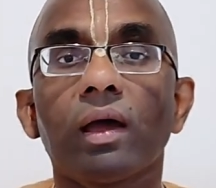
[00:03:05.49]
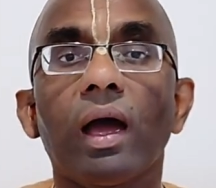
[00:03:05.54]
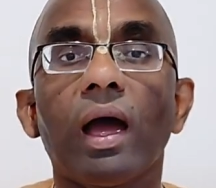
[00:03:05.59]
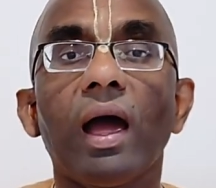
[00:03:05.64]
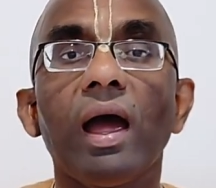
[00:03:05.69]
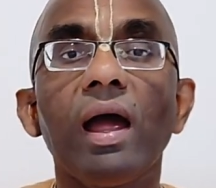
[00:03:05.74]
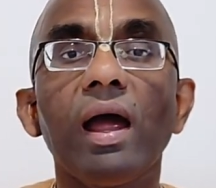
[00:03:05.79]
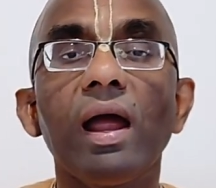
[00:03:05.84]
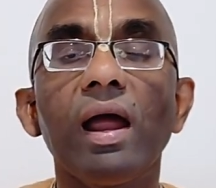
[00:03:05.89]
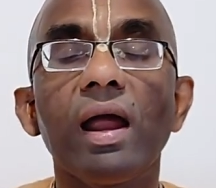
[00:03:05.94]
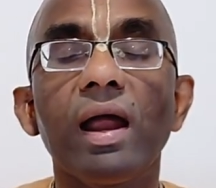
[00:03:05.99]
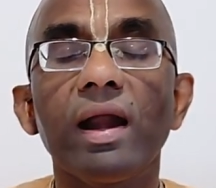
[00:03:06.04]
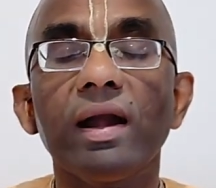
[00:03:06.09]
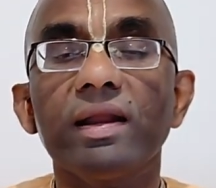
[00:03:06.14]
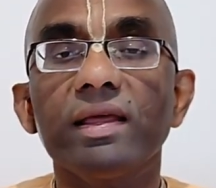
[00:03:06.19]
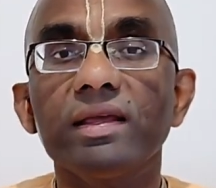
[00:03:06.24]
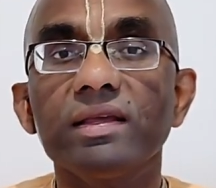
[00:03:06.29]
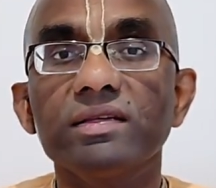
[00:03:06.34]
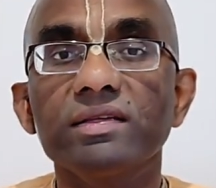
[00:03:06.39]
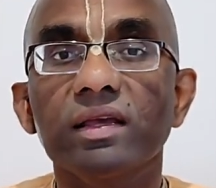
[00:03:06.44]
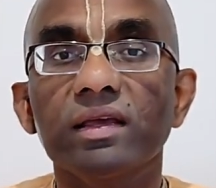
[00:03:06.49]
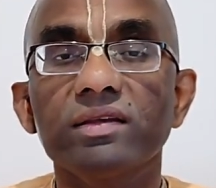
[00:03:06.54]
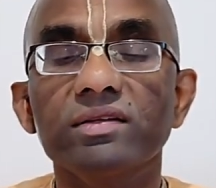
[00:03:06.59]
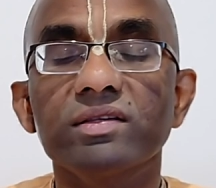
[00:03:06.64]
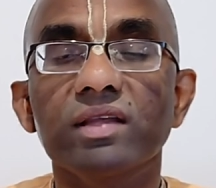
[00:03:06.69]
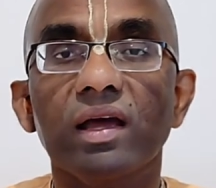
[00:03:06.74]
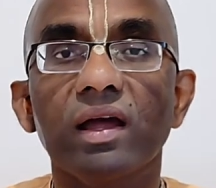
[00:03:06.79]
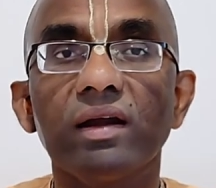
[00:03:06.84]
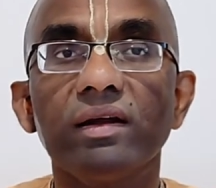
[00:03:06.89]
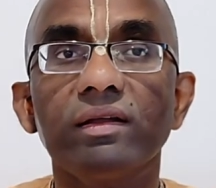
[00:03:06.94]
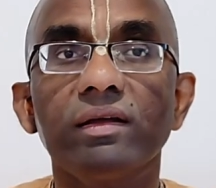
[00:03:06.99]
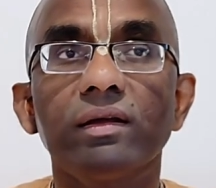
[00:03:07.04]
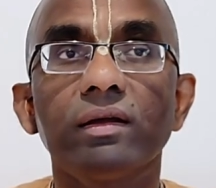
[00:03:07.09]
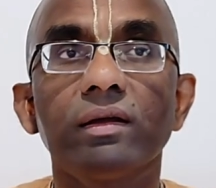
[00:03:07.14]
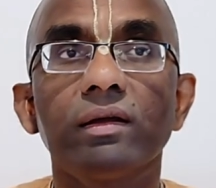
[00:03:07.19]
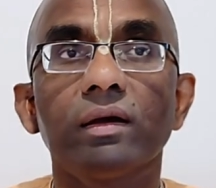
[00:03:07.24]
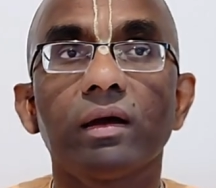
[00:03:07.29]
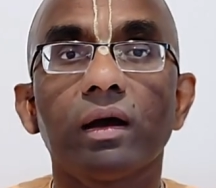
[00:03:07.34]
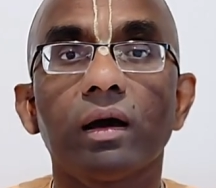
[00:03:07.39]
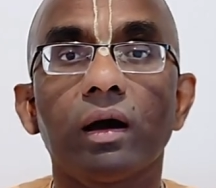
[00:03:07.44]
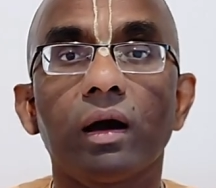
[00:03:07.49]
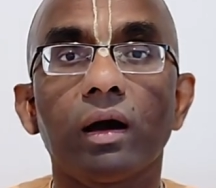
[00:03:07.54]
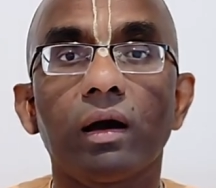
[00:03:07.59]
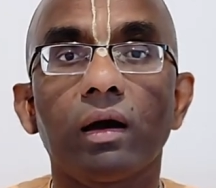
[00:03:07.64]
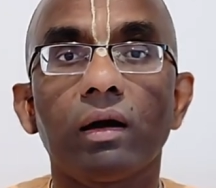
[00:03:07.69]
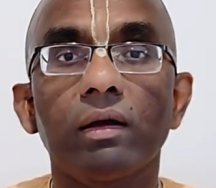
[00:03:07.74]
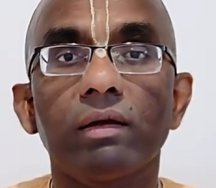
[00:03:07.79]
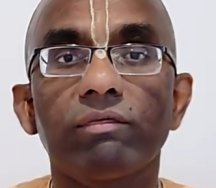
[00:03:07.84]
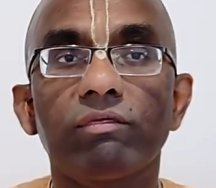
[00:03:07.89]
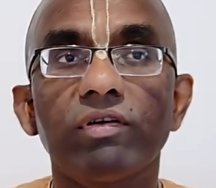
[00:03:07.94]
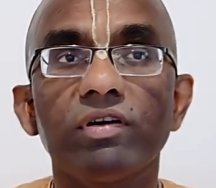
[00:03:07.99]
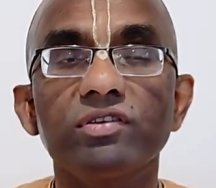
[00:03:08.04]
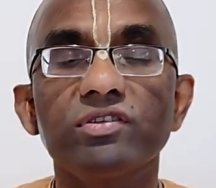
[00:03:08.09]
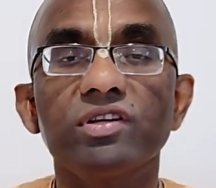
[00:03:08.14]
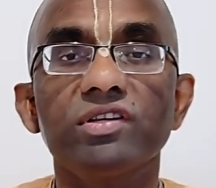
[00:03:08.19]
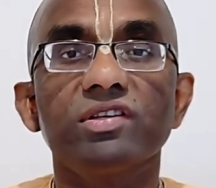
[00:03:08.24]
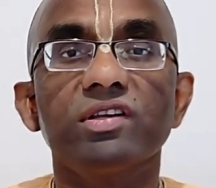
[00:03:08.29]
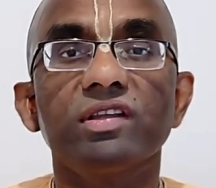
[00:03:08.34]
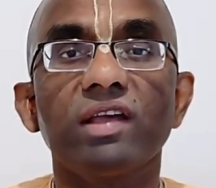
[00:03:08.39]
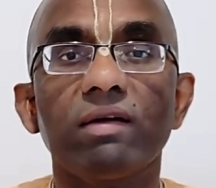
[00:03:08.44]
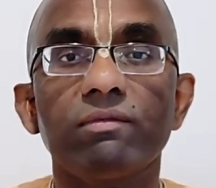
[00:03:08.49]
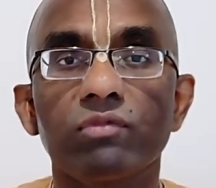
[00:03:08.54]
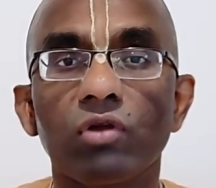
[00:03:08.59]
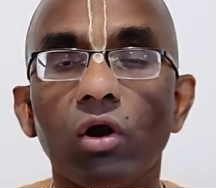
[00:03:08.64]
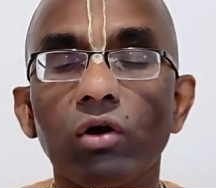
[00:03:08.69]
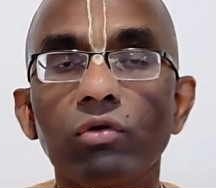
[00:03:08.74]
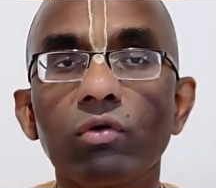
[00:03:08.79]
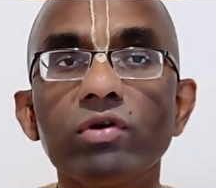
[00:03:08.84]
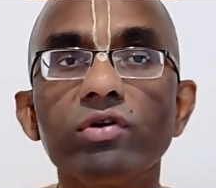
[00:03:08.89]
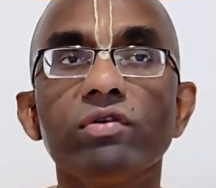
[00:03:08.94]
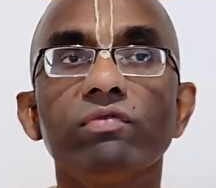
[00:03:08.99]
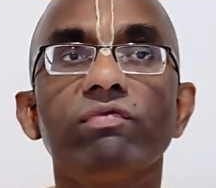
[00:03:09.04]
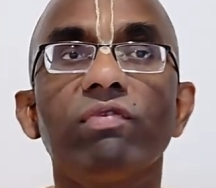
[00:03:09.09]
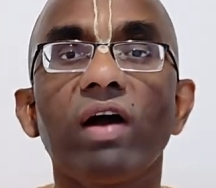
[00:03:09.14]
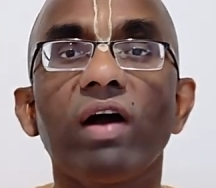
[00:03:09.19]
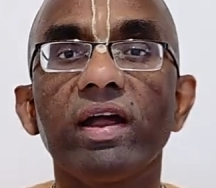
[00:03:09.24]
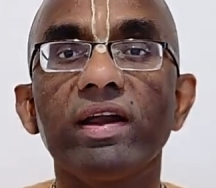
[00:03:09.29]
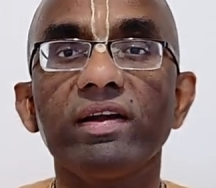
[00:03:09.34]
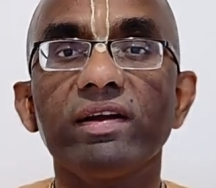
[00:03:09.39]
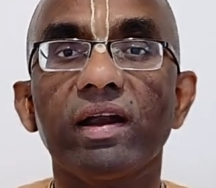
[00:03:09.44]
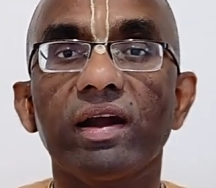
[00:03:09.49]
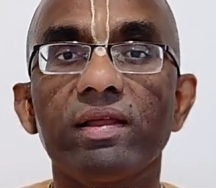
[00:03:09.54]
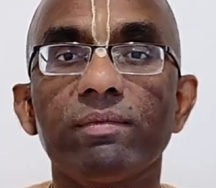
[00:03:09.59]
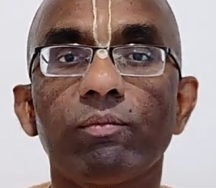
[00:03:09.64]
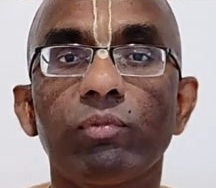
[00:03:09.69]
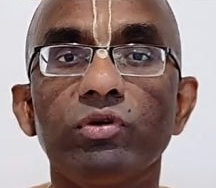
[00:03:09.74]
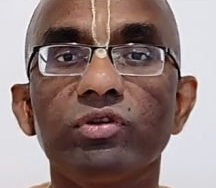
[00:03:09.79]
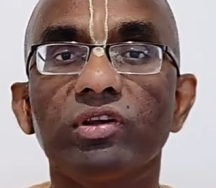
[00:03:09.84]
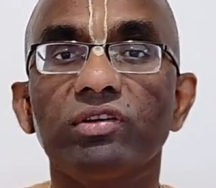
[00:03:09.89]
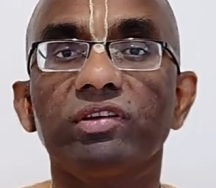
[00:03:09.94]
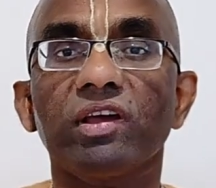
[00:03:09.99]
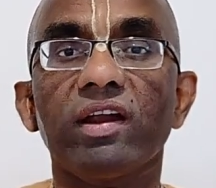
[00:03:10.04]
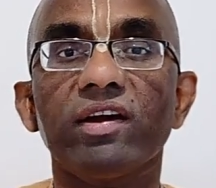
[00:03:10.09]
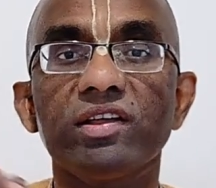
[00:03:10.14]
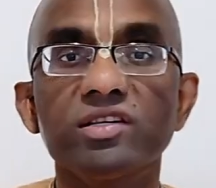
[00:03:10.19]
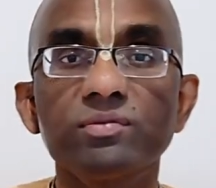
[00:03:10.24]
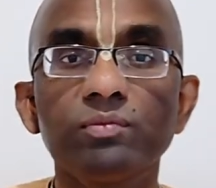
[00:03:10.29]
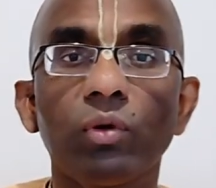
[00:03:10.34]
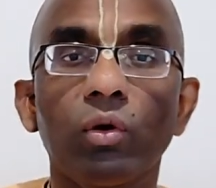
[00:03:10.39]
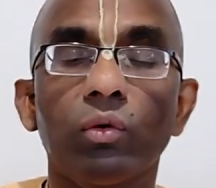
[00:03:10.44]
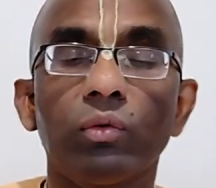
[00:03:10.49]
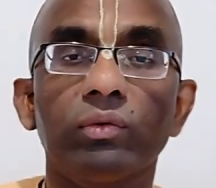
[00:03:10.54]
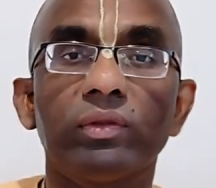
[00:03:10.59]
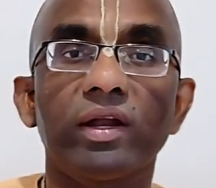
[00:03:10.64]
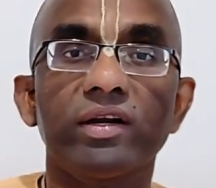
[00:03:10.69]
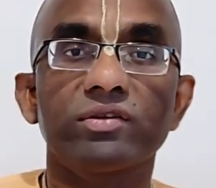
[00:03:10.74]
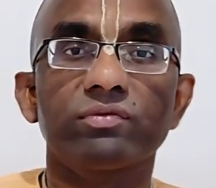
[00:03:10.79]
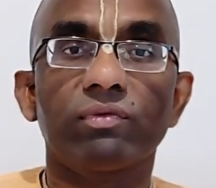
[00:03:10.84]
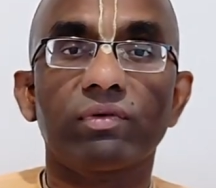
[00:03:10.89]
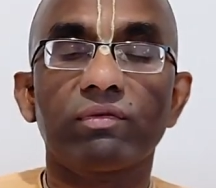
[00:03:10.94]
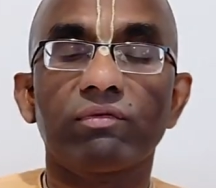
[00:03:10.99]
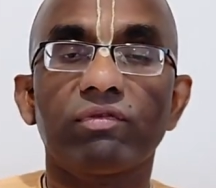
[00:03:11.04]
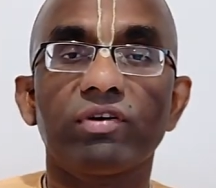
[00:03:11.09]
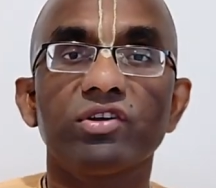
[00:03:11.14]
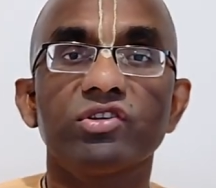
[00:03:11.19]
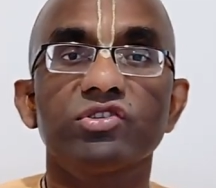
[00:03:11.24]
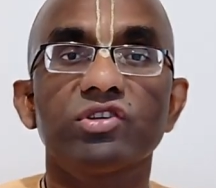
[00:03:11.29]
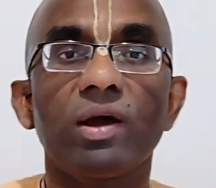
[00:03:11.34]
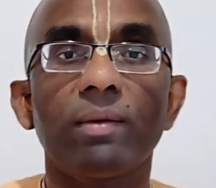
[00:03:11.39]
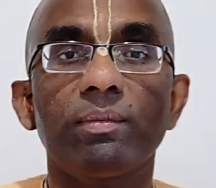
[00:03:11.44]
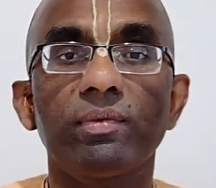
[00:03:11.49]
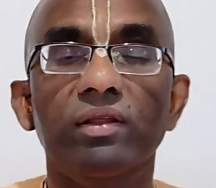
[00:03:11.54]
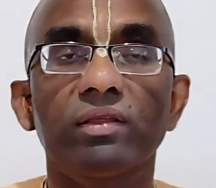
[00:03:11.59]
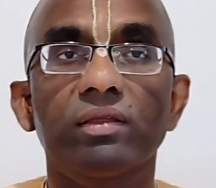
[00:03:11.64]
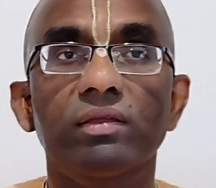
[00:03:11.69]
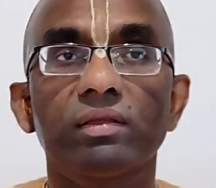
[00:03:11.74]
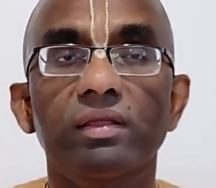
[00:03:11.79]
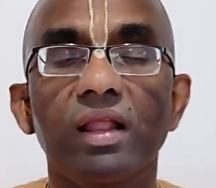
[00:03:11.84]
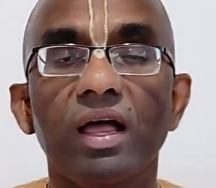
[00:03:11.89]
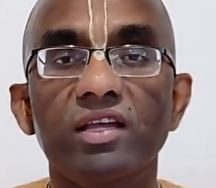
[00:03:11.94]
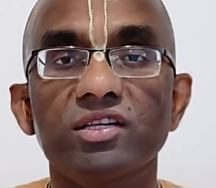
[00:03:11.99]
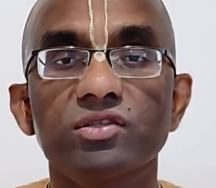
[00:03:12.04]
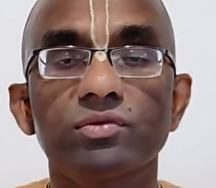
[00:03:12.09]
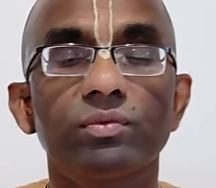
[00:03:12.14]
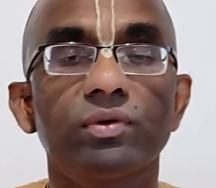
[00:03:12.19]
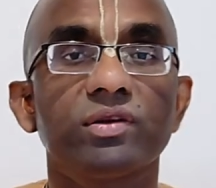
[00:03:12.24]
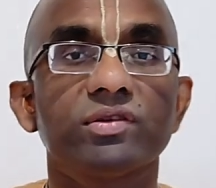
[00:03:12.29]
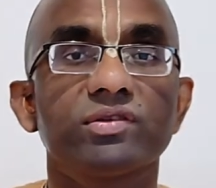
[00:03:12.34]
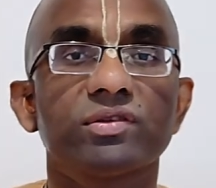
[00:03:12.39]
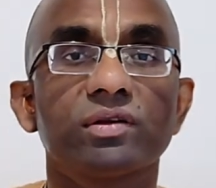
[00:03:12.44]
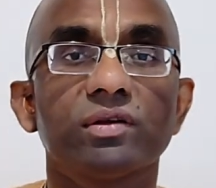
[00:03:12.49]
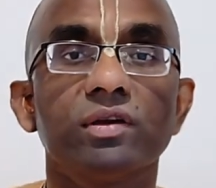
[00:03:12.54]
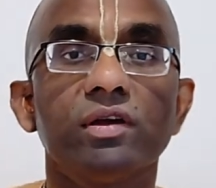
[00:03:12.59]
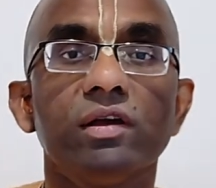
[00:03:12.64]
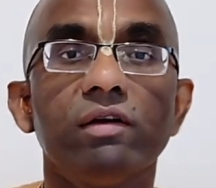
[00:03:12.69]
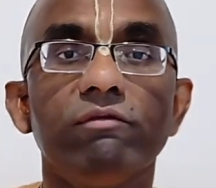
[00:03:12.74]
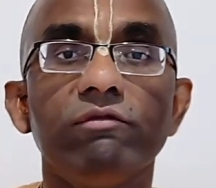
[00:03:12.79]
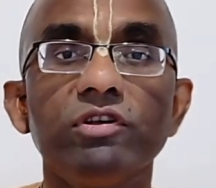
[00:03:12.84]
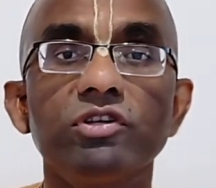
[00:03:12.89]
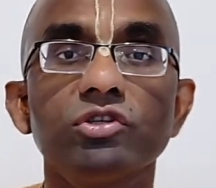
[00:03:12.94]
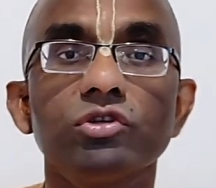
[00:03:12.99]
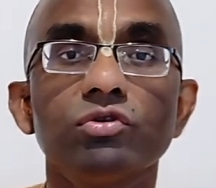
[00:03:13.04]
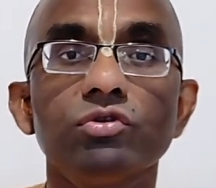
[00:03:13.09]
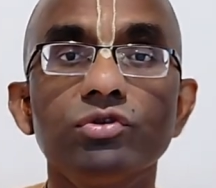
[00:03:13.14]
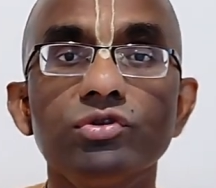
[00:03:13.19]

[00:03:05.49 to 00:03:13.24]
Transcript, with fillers: And he says that, first he says, I am not going to fight, and he puts aside his bow. That's first chapter, last verse. But